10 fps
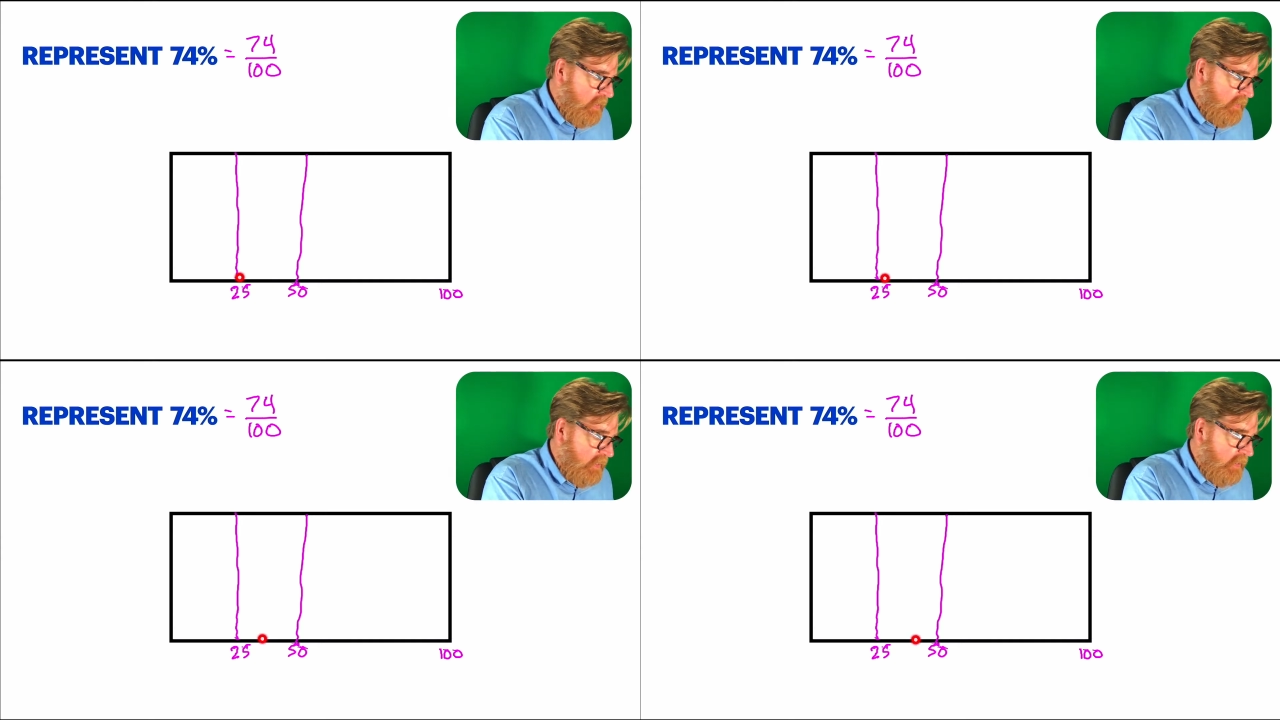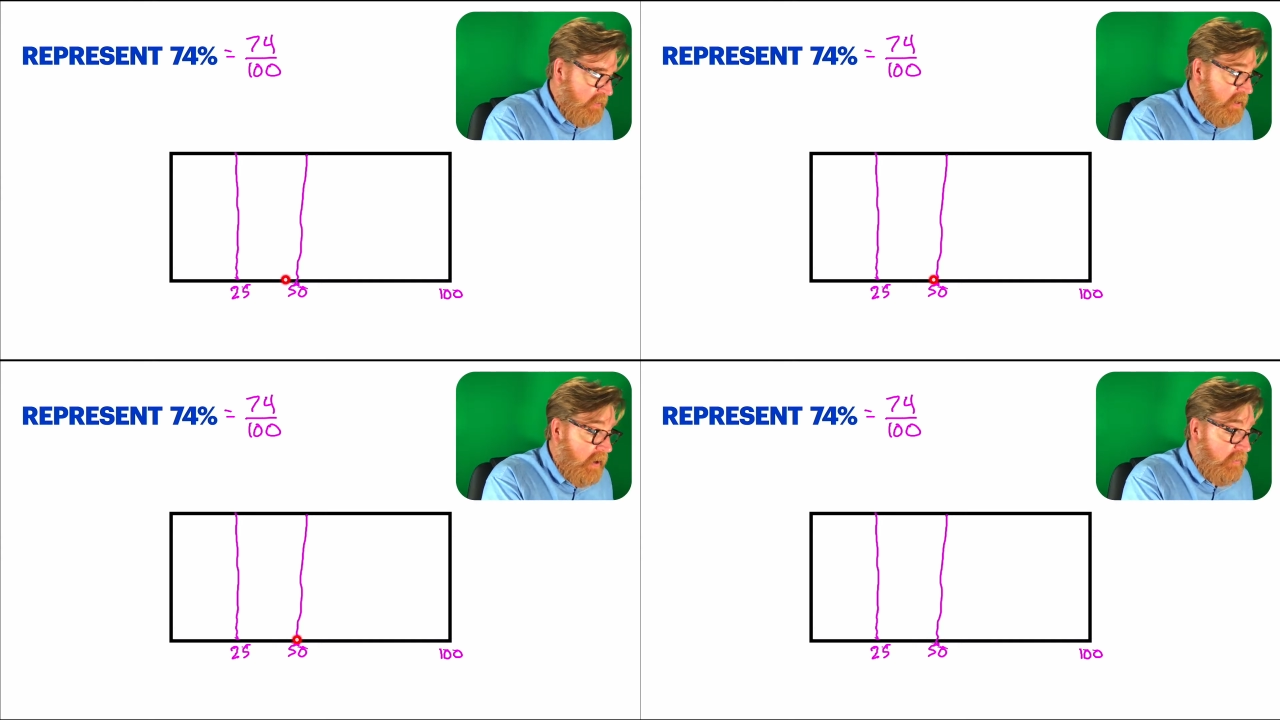Then
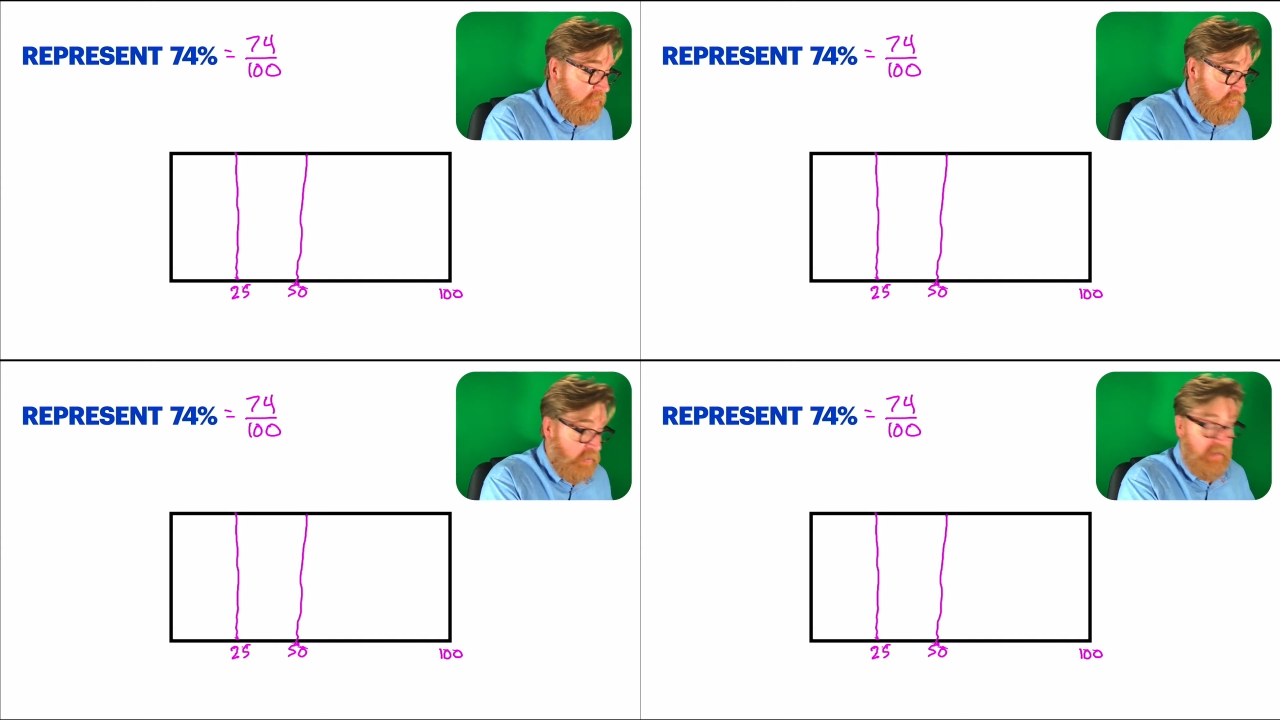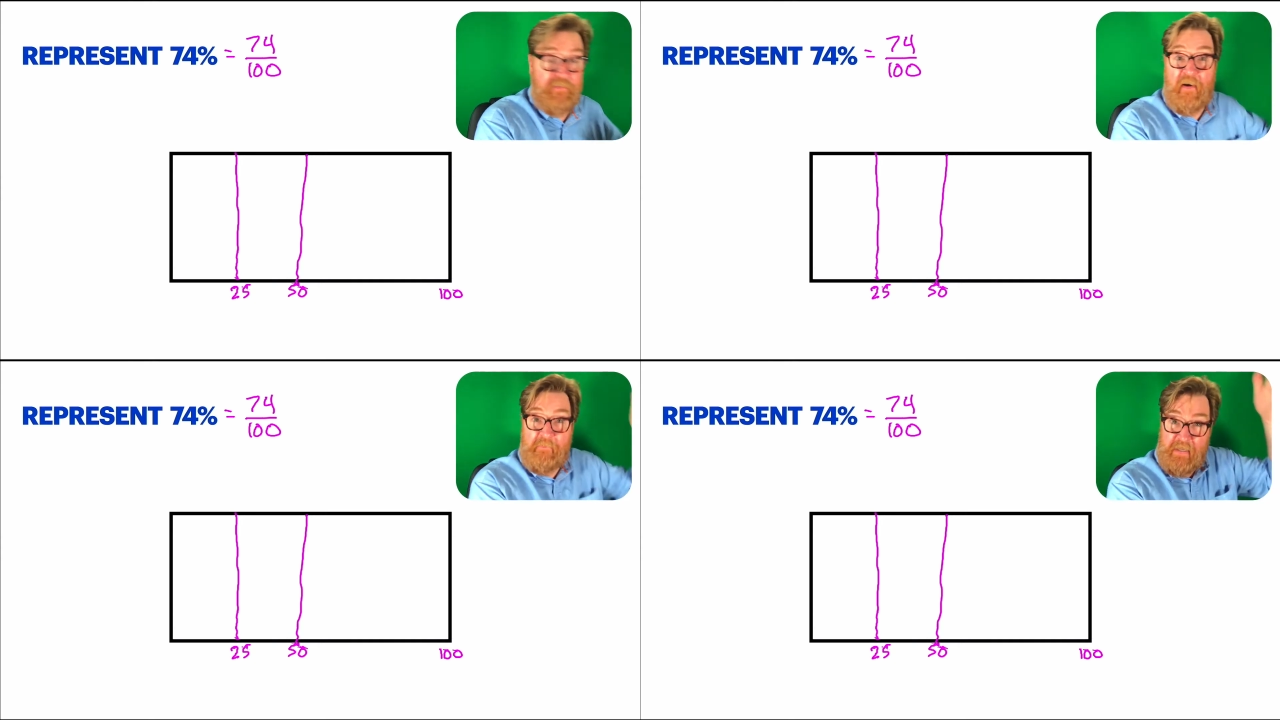another
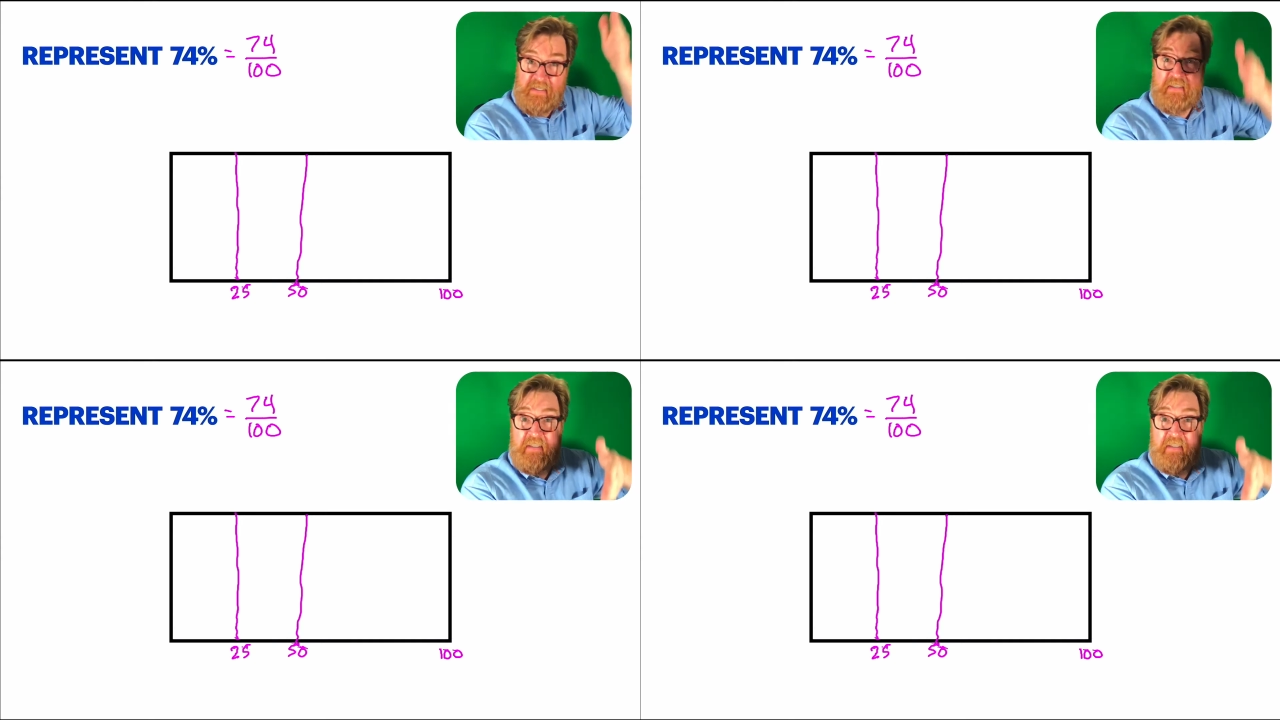25 pieces,